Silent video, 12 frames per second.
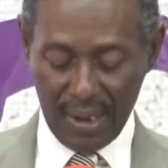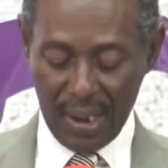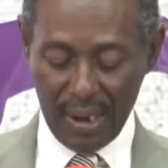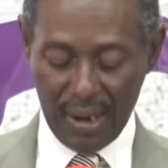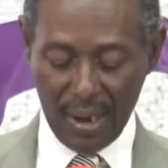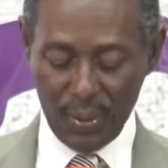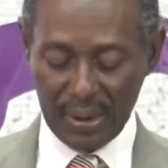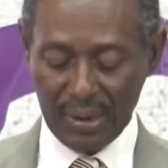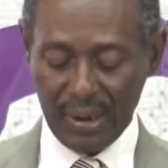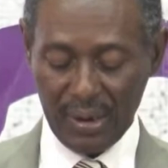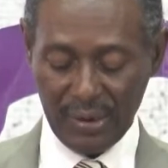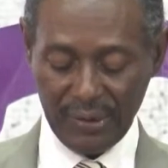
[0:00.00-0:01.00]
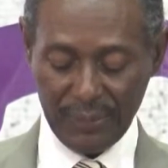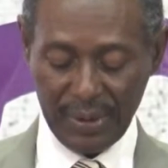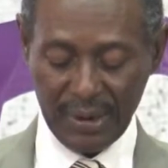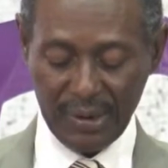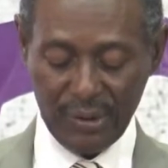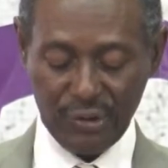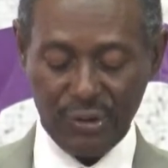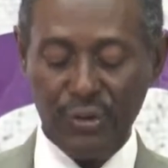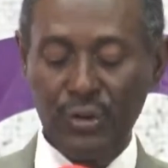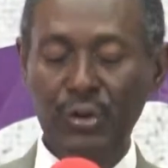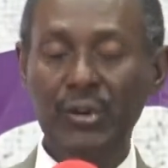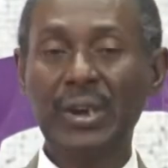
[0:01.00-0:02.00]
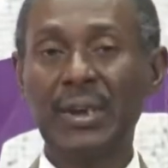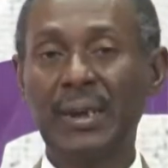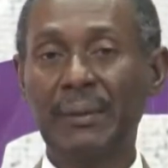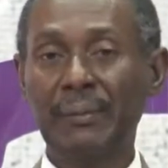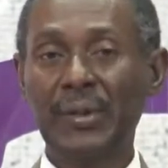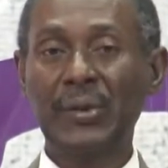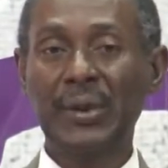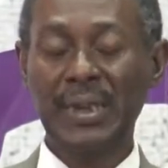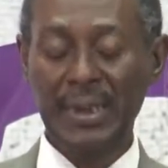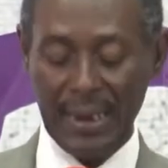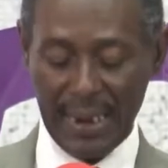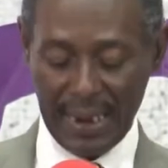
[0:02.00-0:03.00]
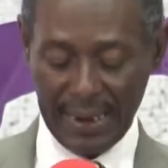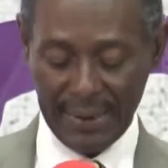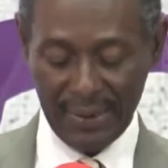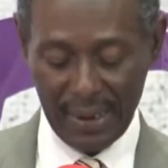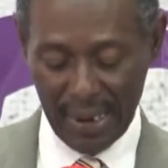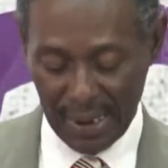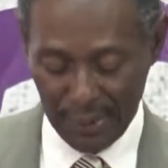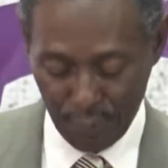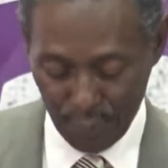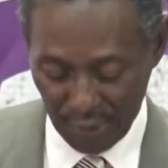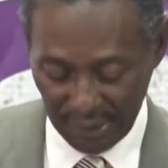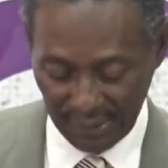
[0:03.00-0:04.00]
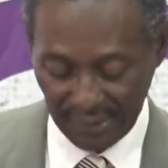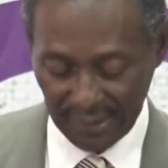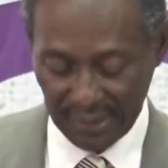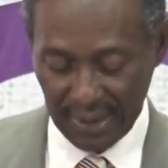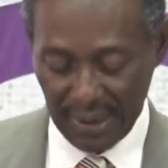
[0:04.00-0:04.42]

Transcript: Along with her husband, she took him to Eli the high priest.